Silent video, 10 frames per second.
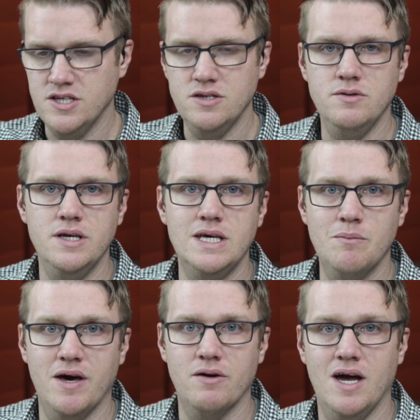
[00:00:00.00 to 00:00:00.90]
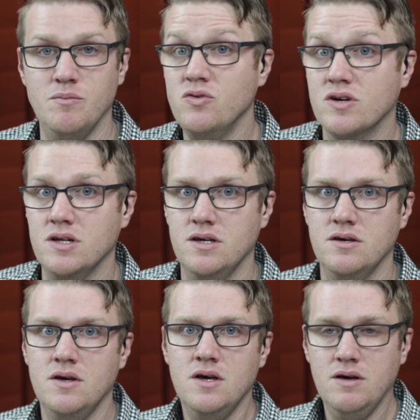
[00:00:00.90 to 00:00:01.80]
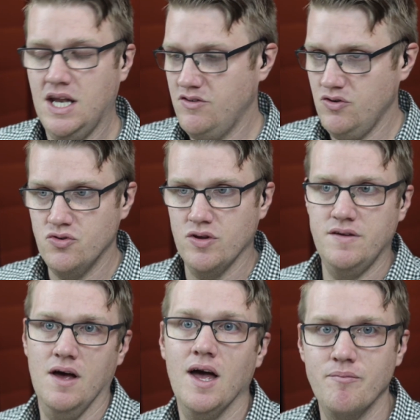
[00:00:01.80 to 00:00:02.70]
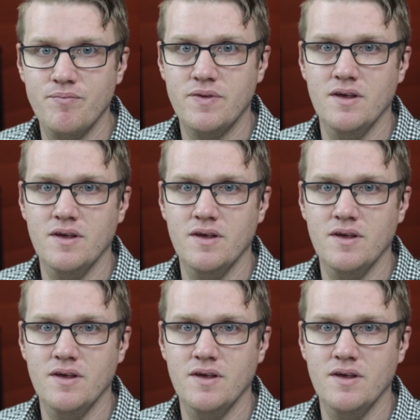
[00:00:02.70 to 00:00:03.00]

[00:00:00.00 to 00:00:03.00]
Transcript: do you need to get better at musically? And it's usually time.